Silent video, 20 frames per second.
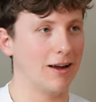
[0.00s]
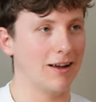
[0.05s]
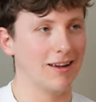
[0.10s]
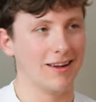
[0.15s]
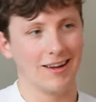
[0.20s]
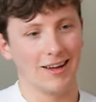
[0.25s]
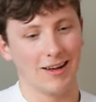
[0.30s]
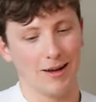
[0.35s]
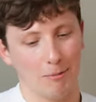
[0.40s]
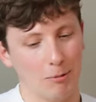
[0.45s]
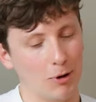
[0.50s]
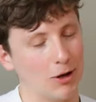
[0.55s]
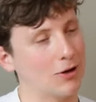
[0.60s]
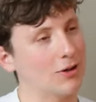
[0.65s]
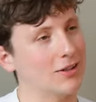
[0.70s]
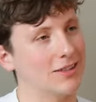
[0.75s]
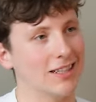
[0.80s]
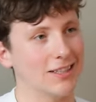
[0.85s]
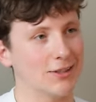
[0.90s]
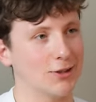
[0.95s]
I'm
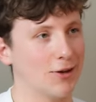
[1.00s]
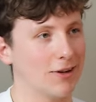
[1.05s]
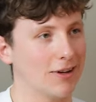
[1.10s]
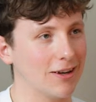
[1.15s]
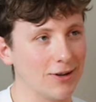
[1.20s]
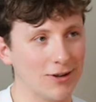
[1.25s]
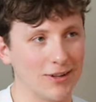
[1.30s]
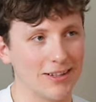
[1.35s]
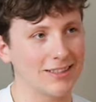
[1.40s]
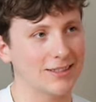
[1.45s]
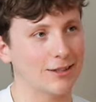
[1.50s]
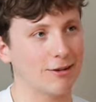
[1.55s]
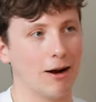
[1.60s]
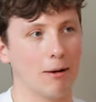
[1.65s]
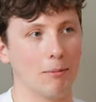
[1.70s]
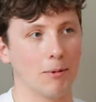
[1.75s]
looking on TikTok, looking on Instagram,